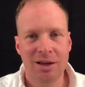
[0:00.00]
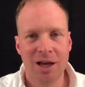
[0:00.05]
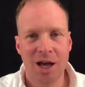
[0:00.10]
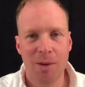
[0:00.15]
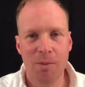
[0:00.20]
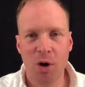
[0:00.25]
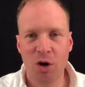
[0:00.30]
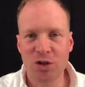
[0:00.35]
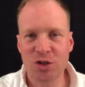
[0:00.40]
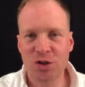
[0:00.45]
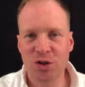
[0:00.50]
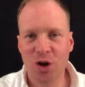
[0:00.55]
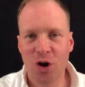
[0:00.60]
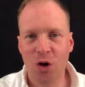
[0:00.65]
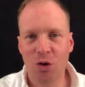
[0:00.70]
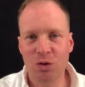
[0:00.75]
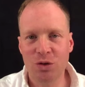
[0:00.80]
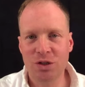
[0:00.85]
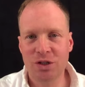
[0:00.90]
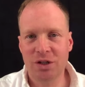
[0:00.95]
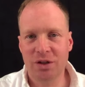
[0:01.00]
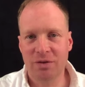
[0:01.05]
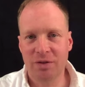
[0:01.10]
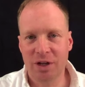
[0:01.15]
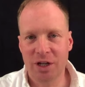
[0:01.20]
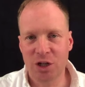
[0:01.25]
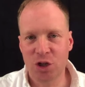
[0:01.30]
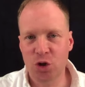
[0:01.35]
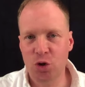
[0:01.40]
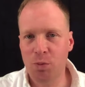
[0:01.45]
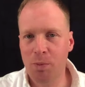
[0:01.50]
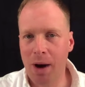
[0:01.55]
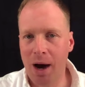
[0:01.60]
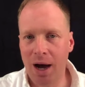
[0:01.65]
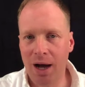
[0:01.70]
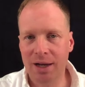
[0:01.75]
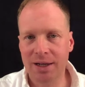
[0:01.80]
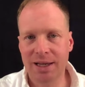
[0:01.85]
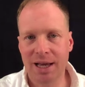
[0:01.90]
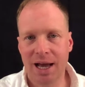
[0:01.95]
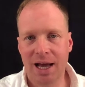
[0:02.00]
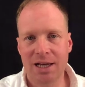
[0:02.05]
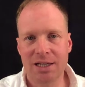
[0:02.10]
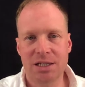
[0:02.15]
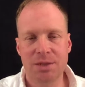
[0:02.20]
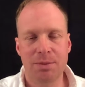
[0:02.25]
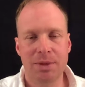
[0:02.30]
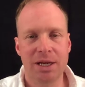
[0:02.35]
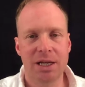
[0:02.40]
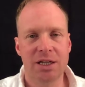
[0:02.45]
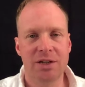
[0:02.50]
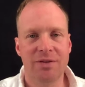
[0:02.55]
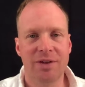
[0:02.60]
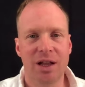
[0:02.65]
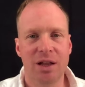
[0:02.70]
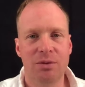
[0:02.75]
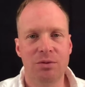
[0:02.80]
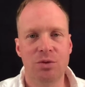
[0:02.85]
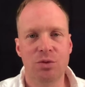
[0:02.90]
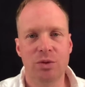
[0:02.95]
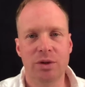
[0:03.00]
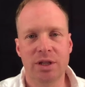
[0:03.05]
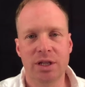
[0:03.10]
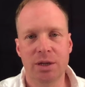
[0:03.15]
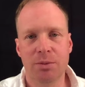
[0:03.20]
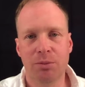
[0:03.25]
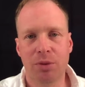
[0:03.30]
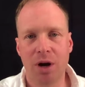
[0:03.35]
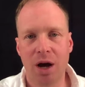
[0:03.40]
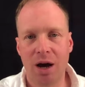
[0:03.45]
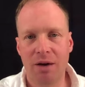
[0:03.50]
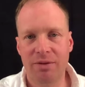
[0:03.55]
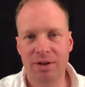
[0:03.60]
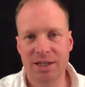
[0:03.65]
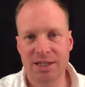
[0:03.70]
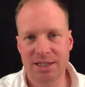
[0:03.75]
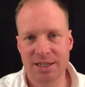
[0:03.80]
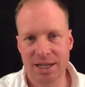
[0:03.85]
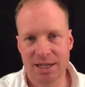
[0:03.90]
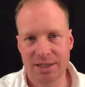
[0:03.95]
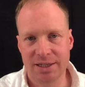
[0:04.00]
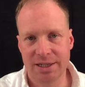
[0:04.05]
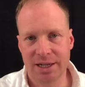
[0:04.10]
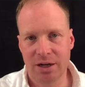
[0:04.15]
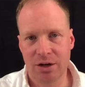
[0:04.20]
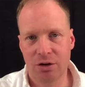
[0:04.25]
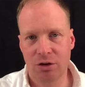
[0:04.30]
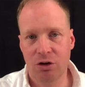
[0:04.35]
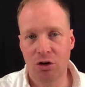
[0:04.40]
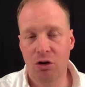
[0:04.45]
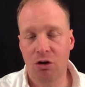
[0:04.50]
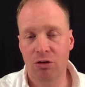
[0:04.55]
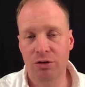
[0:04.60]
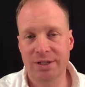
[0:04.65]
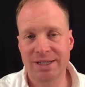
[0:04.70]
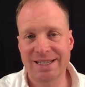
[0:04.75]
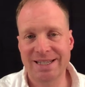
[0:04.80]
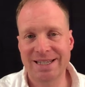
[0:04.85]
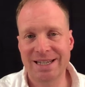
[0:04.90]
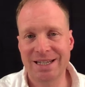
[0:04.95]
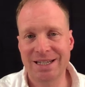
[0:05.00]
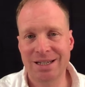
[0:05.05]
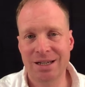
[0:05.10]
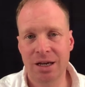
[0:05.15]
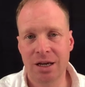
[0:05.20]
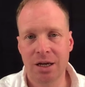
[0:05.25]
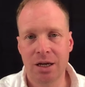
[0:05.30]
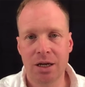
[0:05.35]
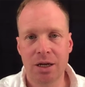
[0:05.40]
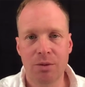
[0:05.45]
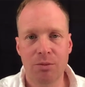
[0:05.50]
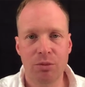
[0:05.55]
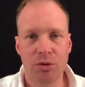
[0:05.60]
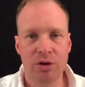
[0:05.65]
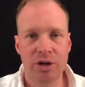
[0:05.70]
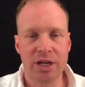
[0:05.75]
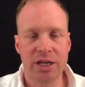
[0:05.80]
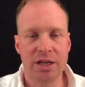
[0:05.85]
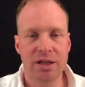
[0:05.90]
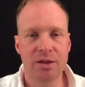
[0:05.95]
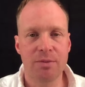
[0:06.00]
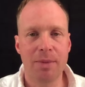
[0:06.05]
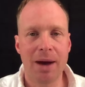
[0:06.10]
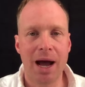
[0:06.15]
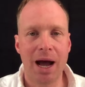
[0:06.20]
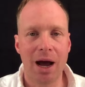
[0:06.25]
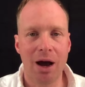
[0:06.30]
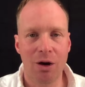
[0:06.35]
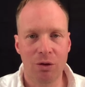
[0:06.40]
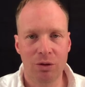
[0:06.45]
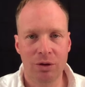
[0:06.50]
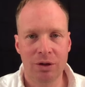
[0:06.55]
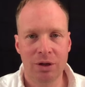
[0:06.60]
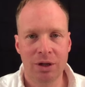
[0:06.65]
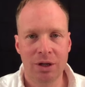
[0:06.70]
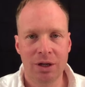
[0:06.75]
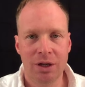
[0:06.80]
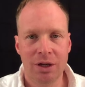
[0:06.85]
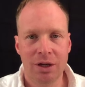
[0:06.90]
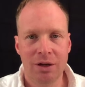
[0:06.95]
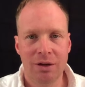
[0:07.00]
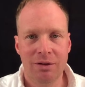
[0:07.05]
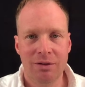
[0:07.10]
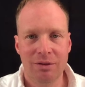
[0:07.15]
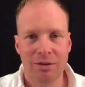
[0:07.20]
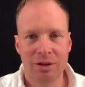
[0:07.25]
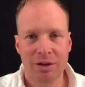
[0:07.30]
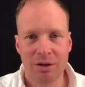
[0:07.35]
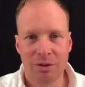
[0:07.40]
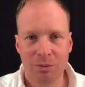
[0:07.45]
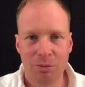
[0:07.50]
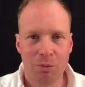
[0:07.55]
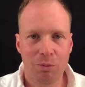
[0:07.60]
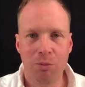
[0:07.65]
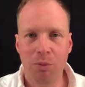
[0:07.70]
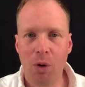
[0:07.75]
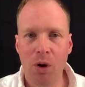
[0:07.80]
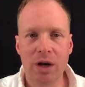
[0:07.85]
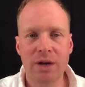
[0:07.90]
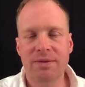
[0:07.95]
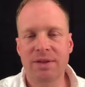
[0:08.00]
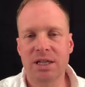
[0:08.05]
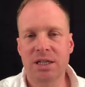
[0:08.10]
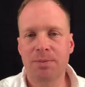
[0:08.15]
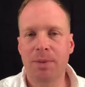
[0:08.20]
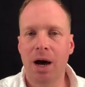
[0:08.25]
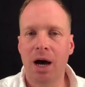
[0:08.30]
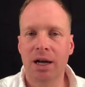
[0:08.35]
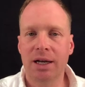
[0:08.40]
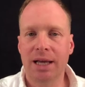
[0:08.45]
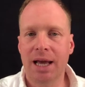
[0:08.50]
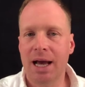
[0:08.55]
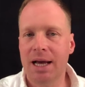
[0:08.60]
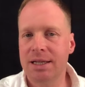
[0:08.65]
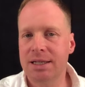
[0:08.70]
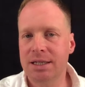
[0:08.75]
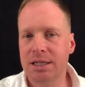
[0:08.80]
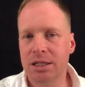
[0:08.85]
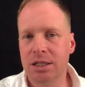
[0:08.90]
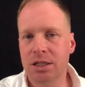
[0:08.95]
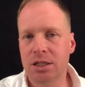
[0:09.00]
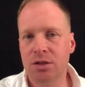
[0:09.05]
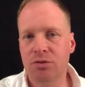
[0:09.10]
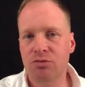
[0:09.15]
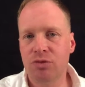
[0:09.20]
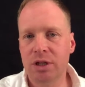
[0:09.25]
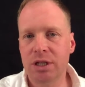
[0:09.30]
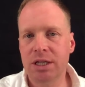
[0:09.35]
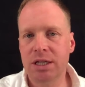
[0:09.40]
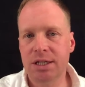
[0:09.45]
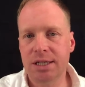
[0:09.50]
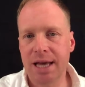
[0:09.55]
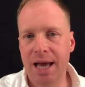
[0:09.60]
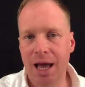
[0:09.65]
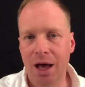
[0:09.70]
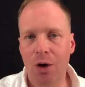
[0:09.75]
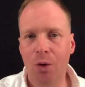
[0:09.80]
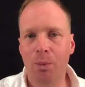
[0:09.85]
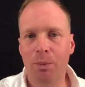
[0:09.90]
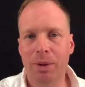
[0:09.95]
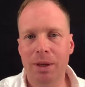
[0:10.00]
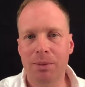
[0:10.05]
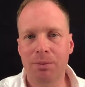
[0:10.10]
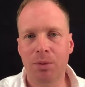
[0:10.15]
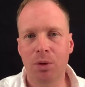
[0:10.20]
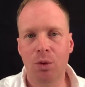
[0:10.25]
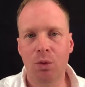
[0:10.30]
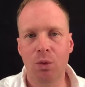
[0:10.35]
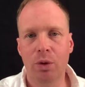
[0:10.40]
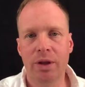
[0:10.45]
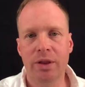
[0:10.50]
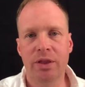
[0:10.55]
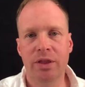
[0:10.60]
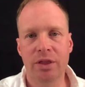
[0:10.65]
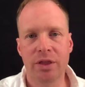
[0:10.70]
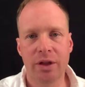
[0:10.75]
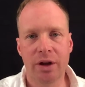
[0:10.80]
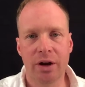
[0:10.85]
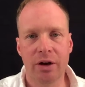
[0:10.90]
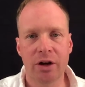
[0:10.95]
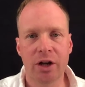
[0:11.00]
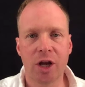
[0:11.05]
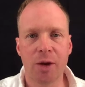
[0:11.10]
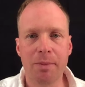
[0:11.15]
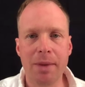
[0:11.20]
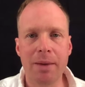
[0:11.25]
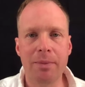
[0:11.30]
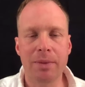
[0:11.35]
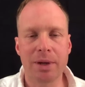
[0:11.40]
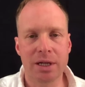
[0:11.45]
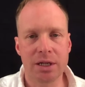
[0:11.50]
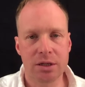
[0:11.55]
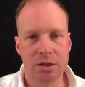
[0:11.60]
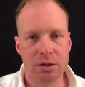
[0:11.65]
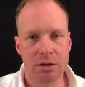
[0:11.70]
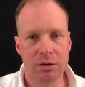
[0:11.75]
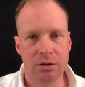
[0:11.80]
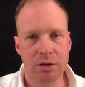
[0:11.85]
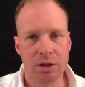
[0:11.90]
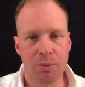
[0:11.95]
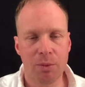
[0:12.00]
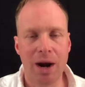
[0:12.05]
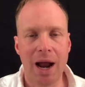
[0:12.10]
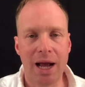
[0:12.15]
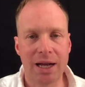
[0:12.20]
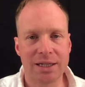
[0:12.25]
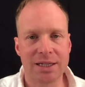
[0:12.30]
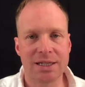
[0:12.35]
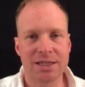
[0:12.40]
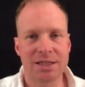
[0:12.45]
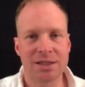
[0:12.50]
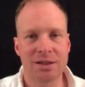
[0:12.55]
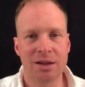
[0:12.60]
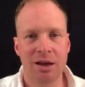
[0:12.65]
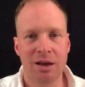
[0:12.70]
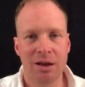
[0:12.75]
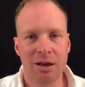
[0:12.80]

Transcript: I'm also the host of a new podcast being developed with the Providence Zen Center called Sit, Breathe, Bow. And the point of this podcast is really to help people with their commitment to the practice.